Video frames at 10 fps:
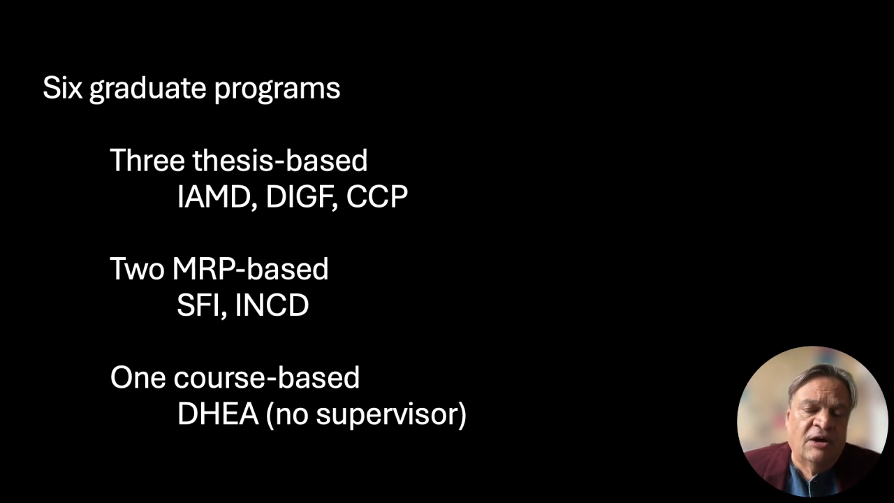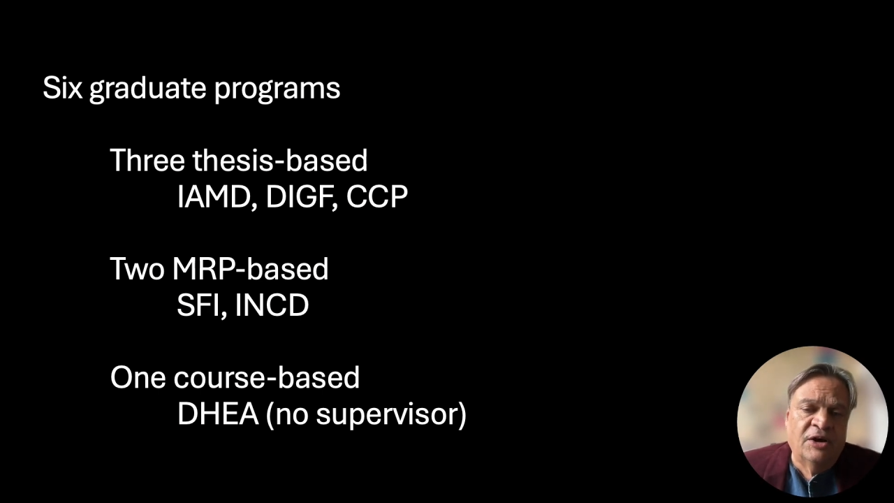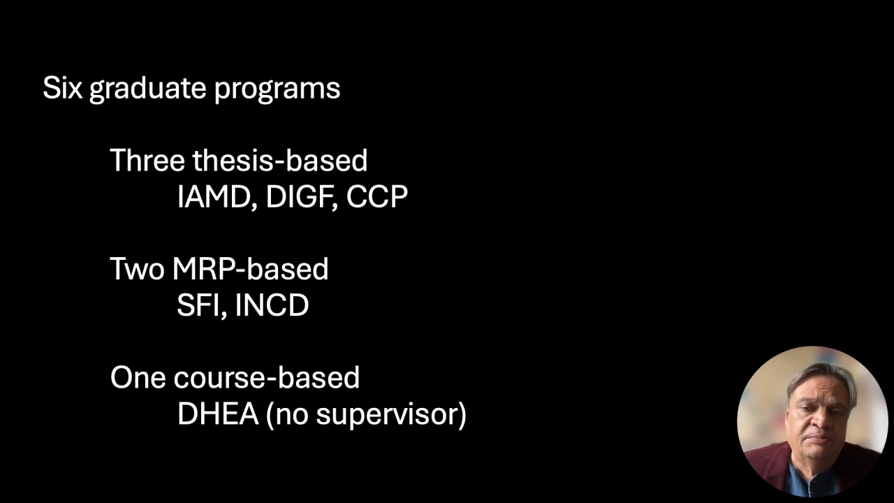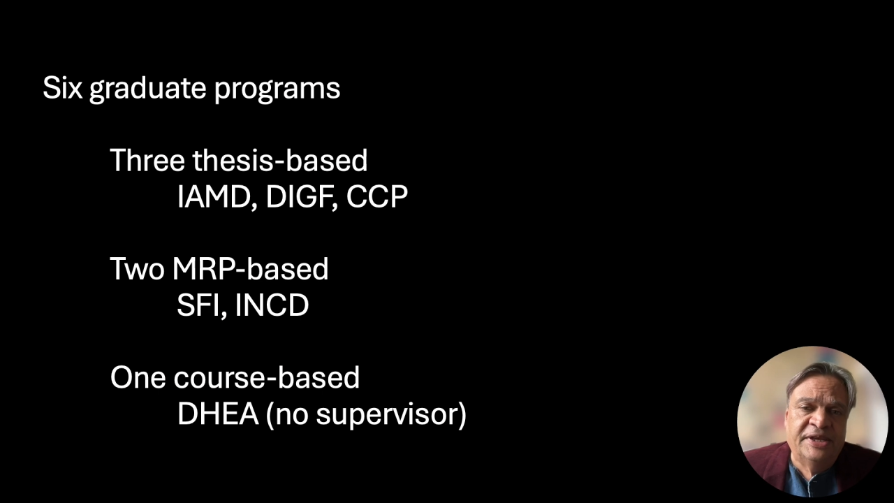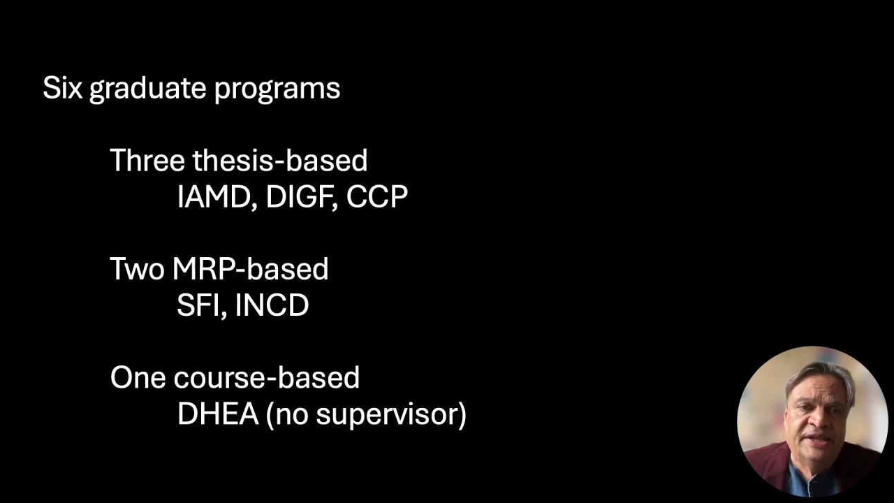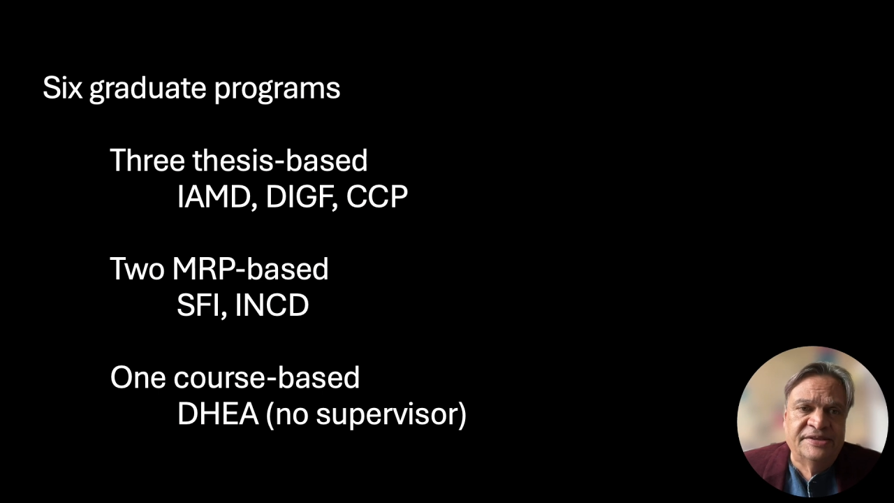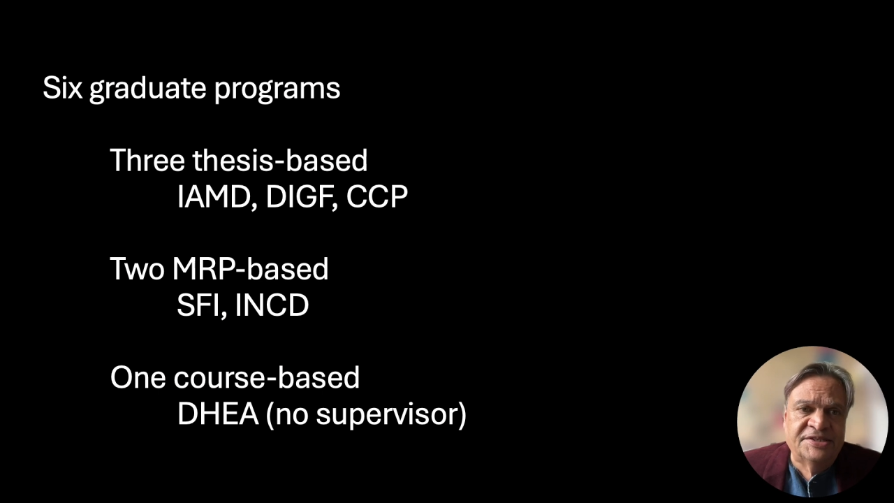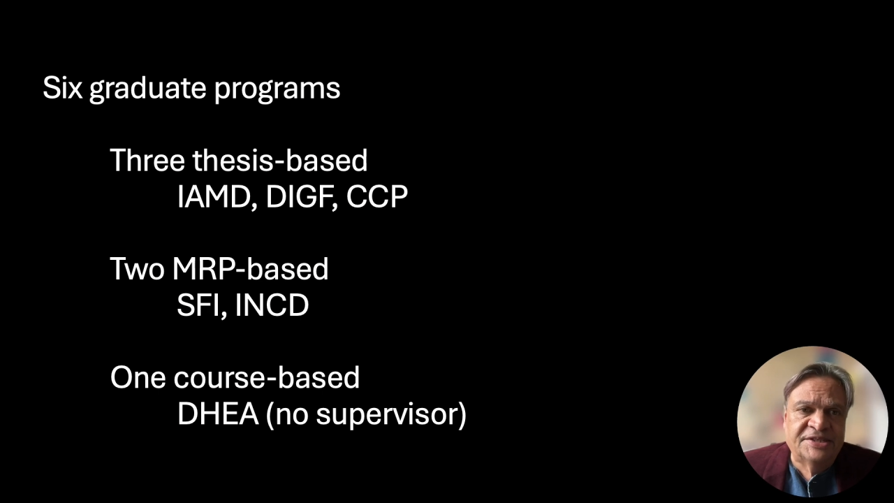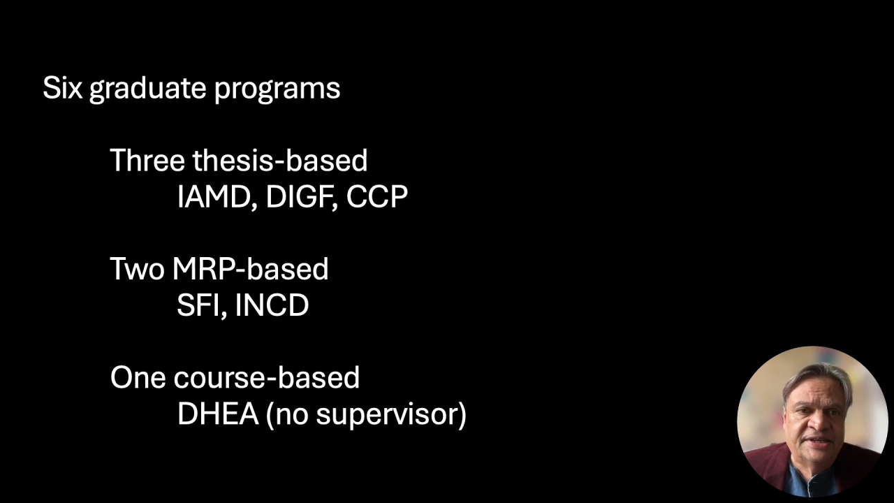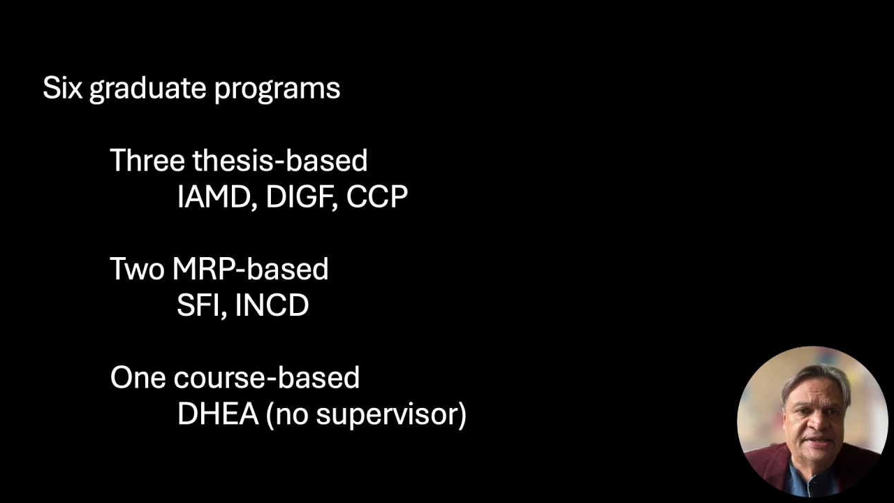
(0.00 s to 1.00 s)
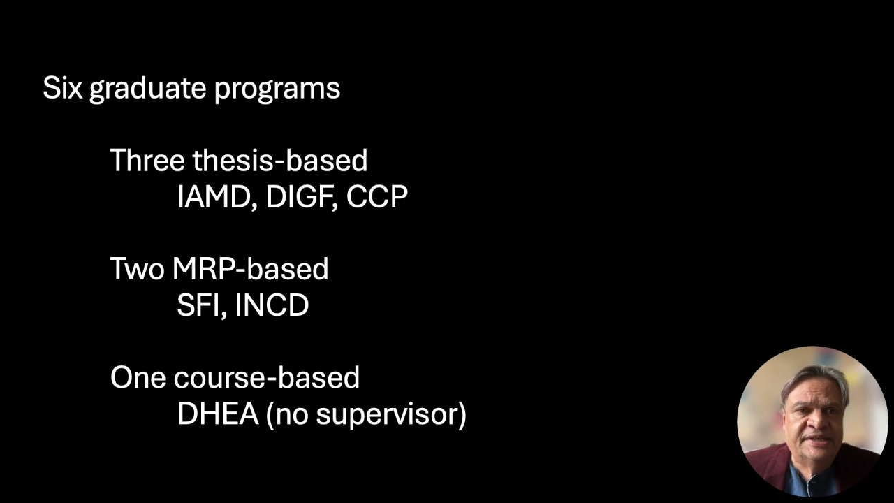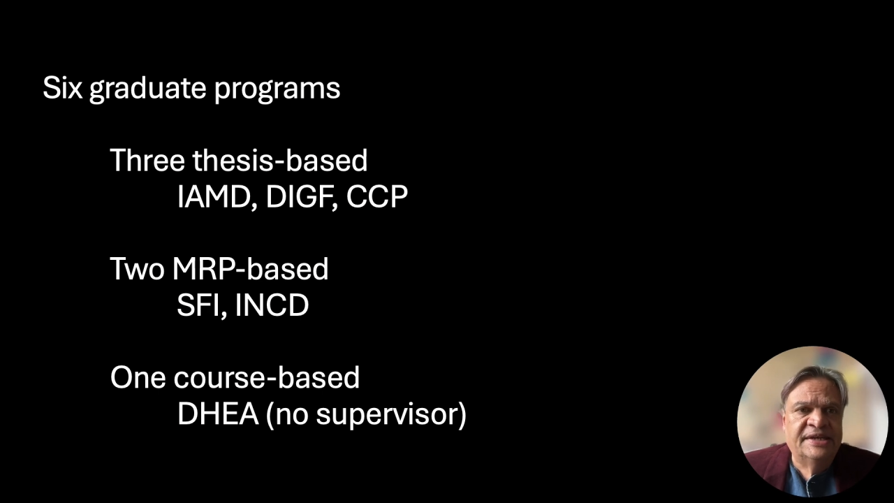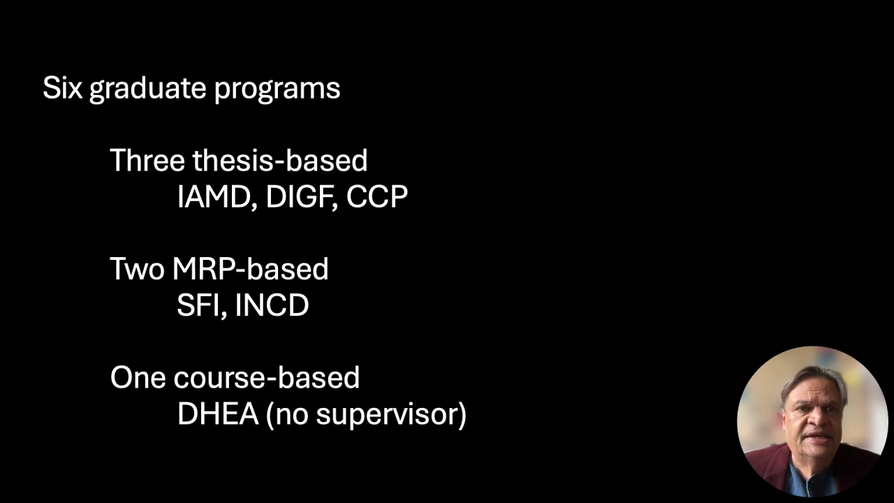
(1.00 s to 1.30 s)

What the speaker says: art, media, and design,